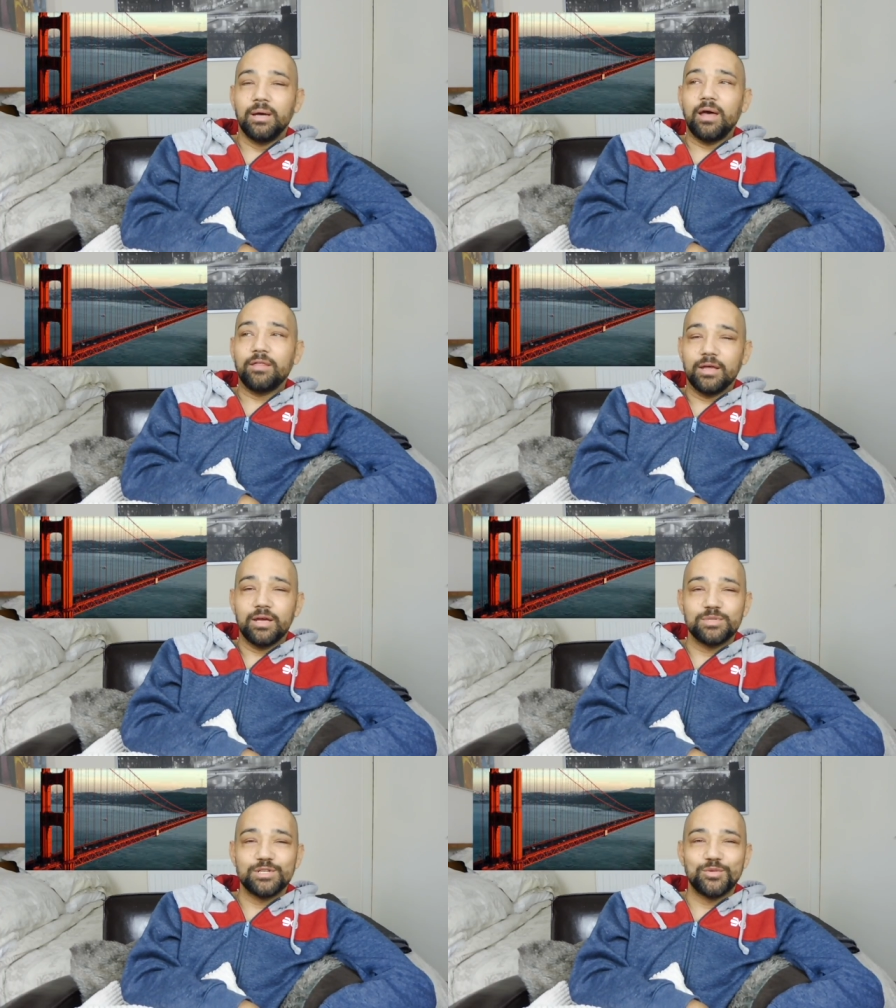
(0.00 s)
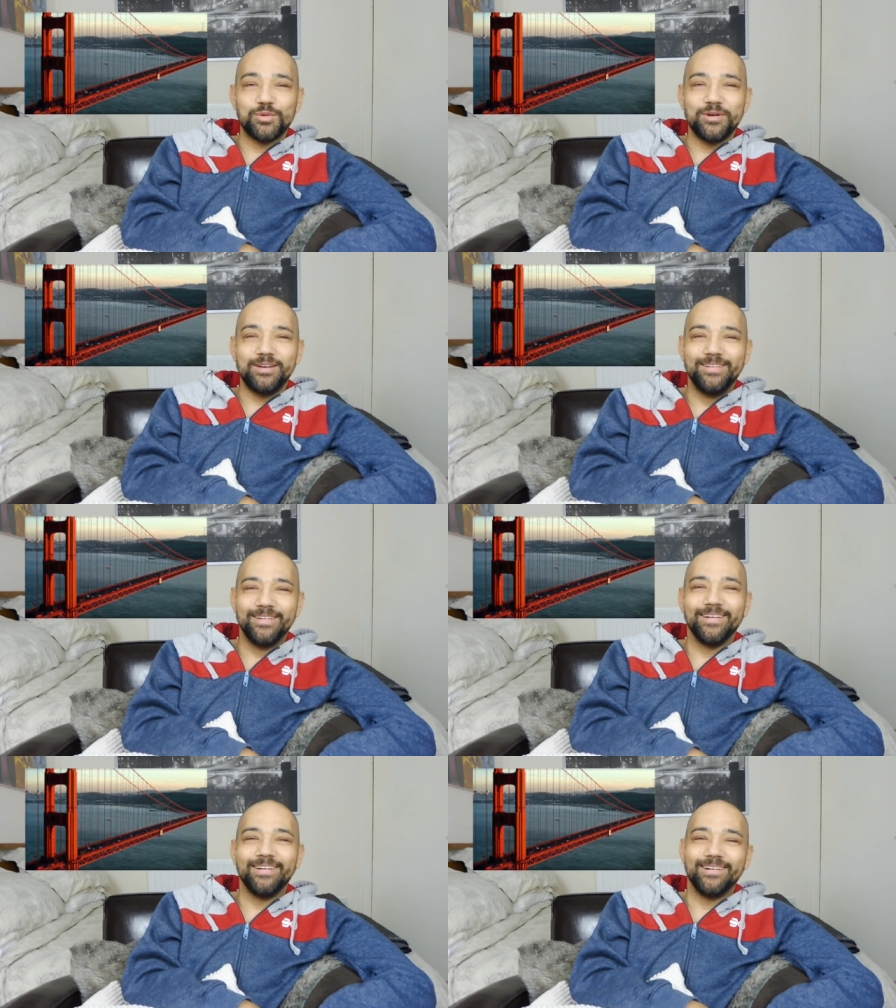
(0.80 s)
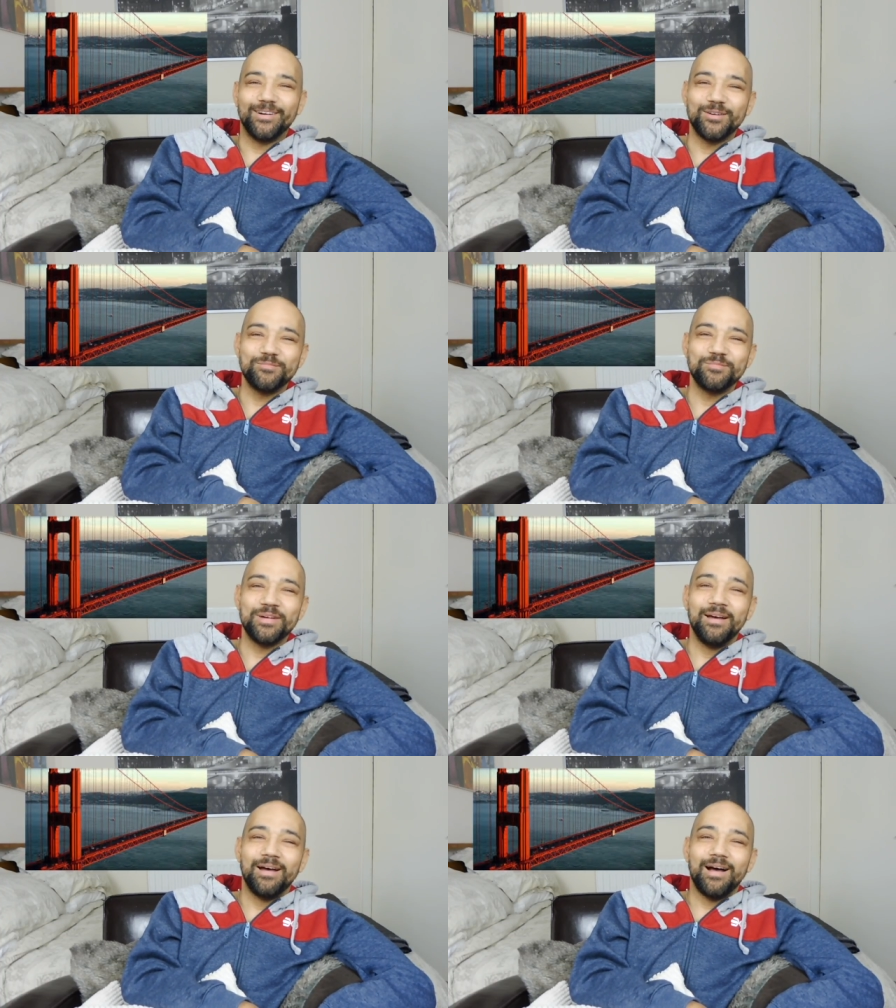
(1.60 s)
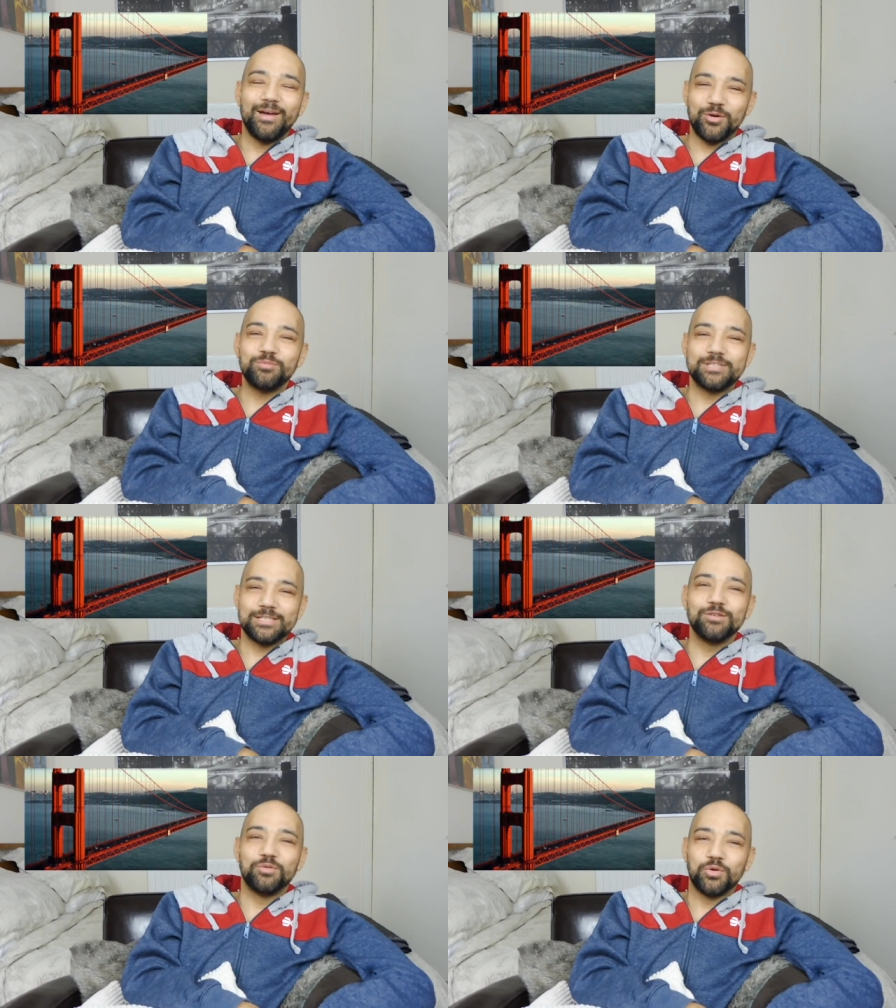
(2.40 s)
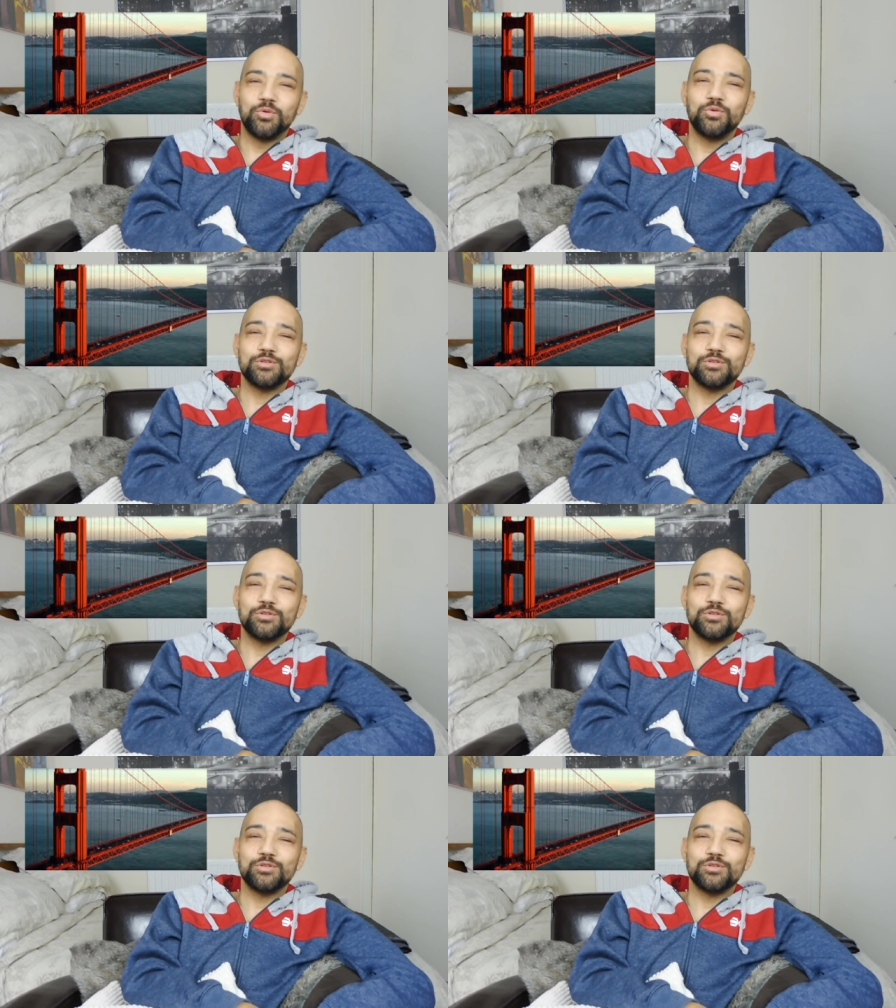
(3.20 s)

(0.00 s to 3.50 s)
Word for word: I think I'm still going. I hope to still go,